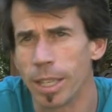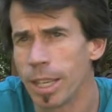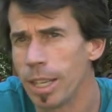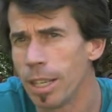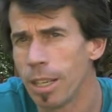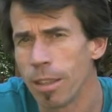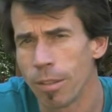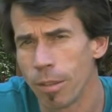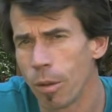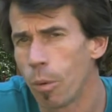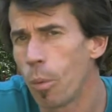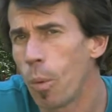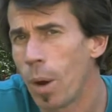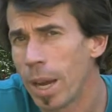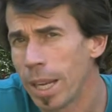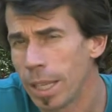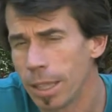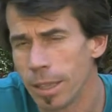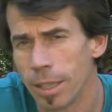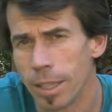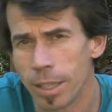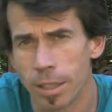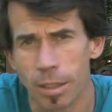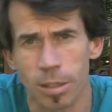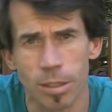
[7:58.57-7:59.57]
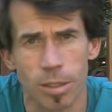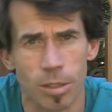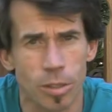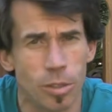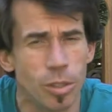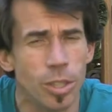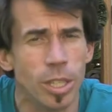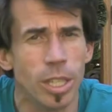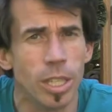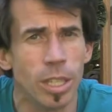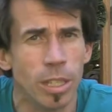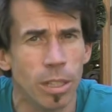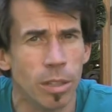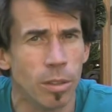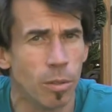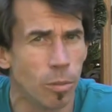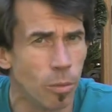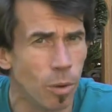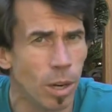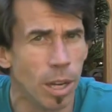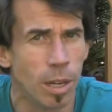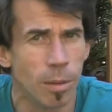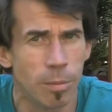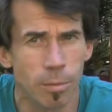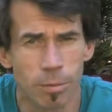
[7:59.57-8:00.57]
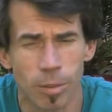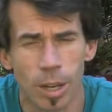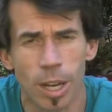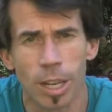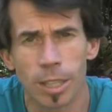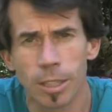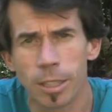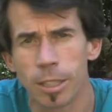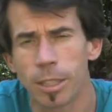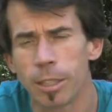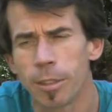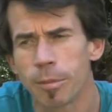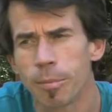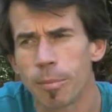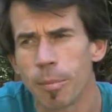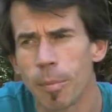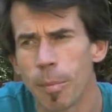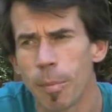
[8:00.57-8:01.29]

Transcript: any of the white liquors, gin, rum, vodka,